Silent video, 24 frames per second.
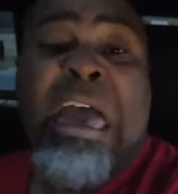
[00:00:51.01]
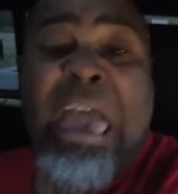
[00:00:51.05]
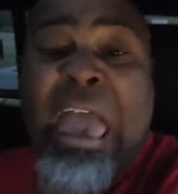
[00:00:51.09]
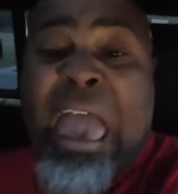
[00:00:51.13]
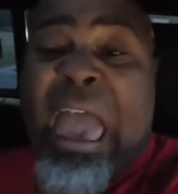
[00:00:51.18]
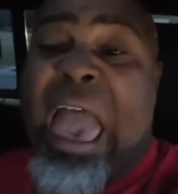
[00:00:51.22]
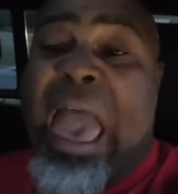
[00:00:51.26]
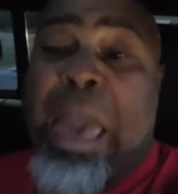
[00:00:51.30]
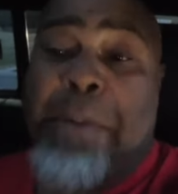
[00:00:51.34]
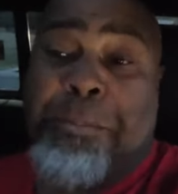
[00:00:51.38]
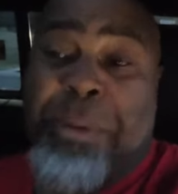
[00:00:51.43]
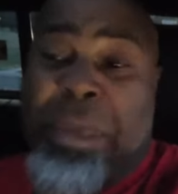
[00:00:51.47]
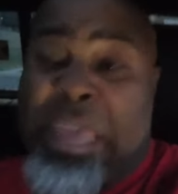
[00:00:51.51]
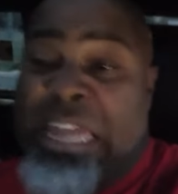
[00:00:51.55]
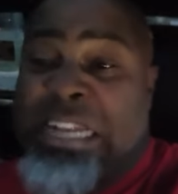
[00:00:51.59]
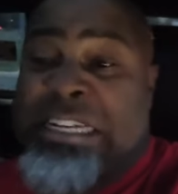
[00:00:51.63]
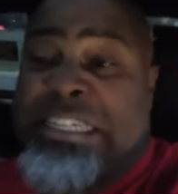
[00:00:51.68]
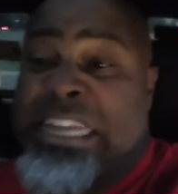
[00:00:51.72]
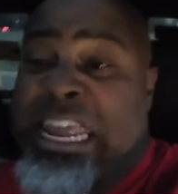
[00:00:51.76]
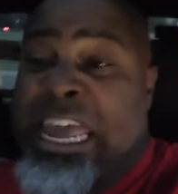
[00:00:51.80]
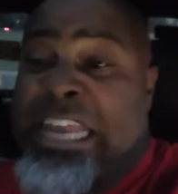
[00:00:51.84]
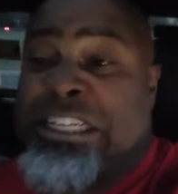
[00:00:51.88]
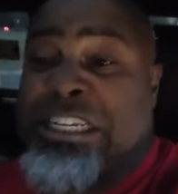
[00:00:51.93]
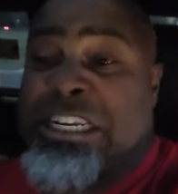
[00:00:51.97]
Happy
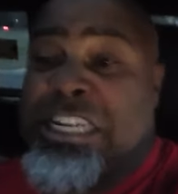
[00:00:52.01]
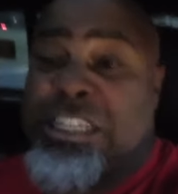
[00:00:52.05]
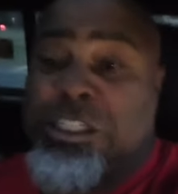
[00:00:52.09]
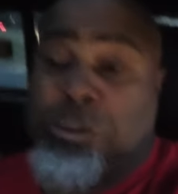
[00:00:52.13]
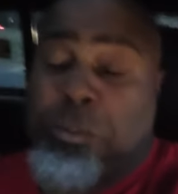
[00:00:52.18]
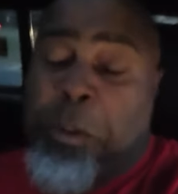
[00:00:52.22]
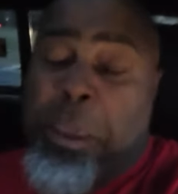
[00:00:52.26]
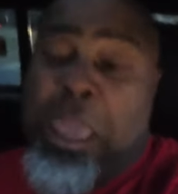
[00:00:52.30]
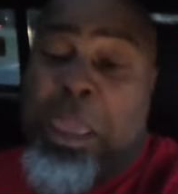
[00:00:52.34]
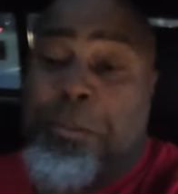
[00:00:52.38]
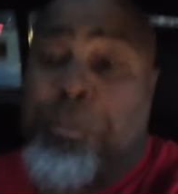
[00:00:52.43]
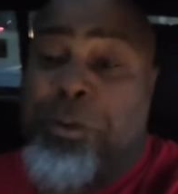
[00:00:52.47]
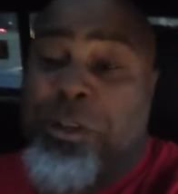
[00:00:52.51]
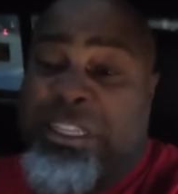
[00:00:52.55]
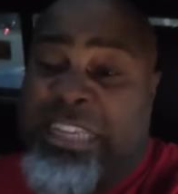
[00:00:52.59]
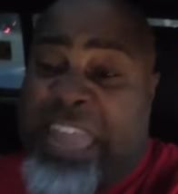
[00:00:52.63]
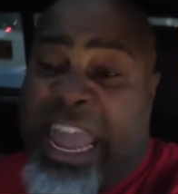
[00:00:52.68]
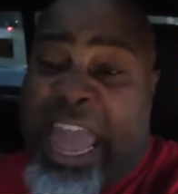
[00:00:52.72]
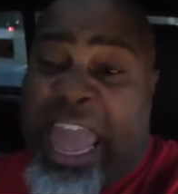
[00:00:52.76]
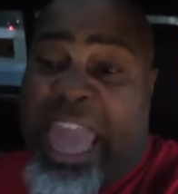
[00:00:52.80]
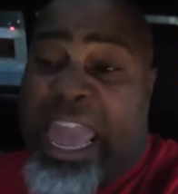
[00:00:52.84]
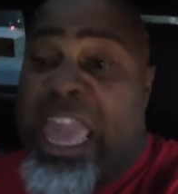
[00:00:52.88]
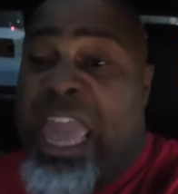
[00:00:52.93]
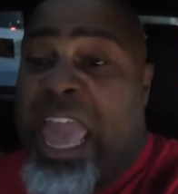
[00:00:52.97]
Indigenous People
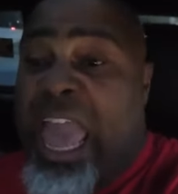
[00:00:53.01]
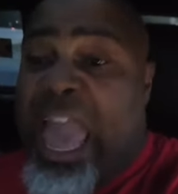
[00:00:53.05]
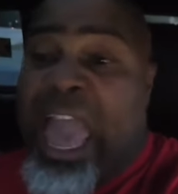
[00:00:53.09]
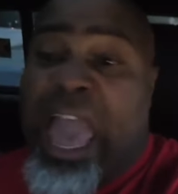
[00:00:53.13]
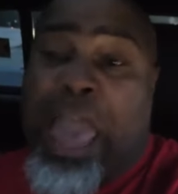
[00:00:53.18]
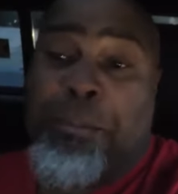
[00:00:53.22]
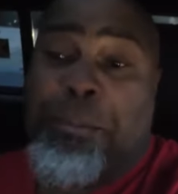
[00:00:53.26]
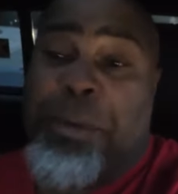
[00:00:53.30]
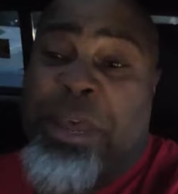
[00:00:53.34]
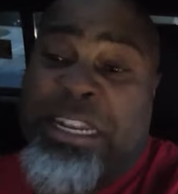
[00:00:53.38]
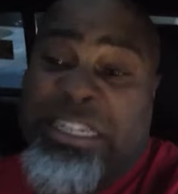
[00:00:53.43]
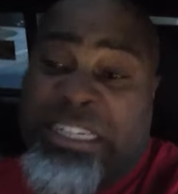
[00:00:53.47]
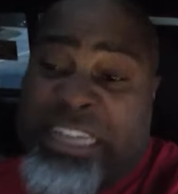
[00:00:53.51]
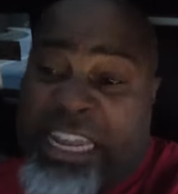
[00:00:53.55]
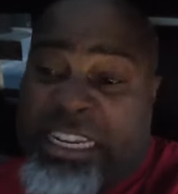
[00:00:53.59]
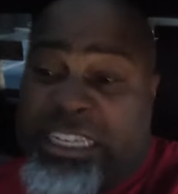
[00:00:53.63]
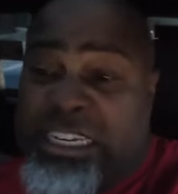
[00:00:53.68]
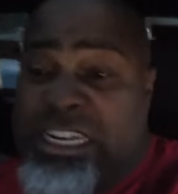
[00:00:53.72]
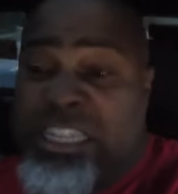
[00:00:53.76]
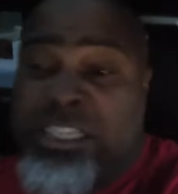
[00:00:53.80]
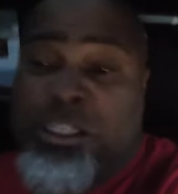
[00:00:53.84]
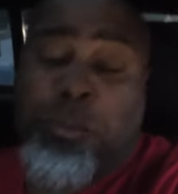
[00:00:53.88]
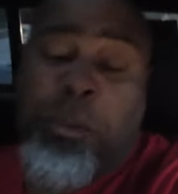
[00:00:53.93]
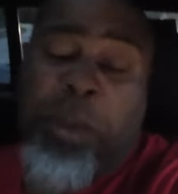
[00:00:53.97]
Day, Happy
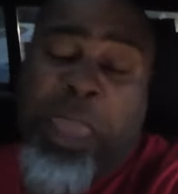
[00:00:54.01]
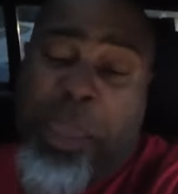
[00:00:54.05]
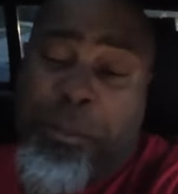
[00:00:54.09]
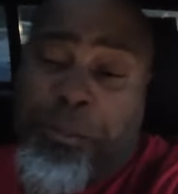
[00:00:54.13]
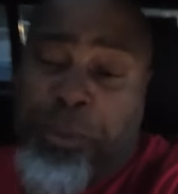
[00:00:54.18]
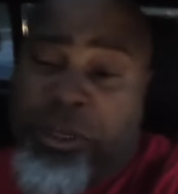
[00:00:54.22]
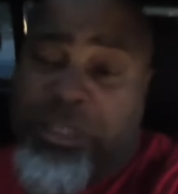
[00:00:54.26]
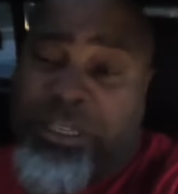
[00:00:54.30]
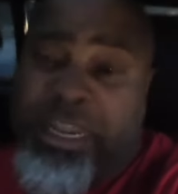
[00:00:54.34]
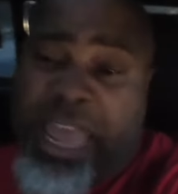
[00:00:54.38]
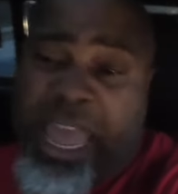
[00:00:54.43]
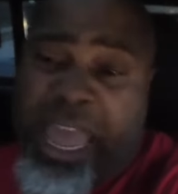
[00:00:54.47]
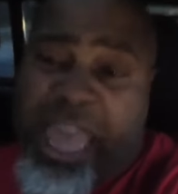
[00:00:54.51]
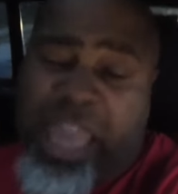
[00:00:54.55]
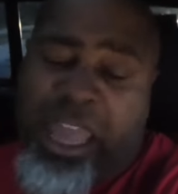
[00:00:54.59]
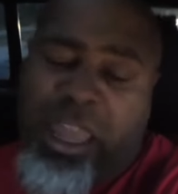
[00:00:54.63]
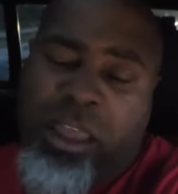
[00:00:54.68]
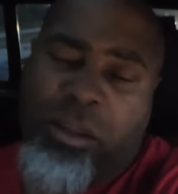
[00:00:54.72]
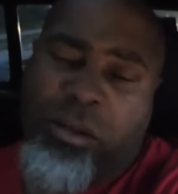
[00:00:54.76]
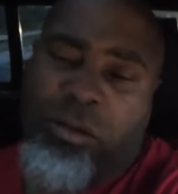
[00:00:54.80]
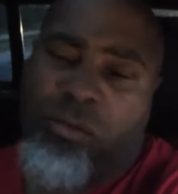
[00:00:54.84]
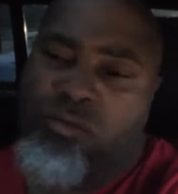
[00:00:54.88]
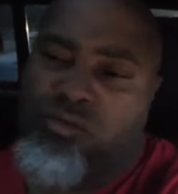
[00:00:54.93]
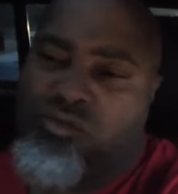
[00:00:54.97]
Indigenous People Day.